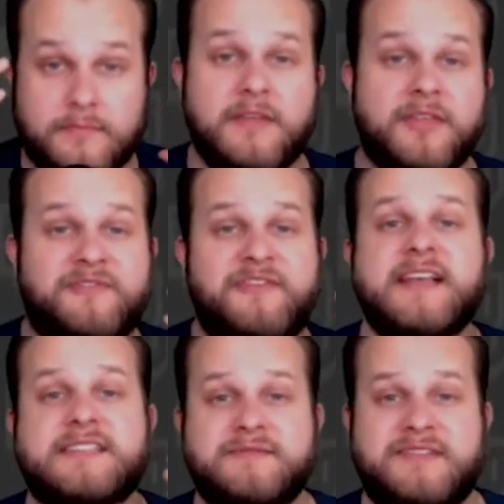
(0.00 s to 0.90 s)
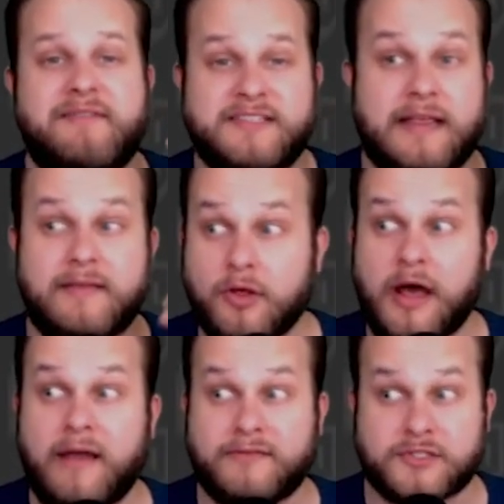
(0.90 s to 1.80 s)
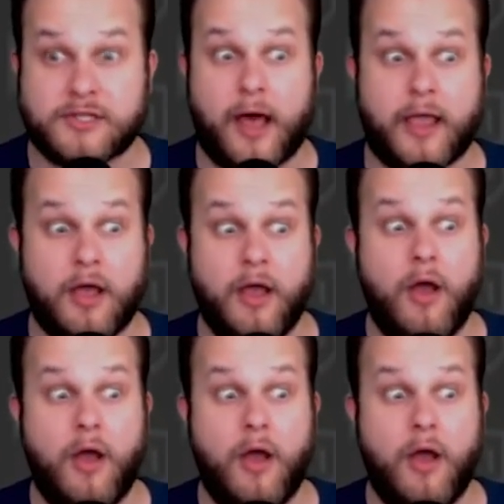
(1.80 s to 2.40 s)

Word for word: the face of David. Even Goliath's just like,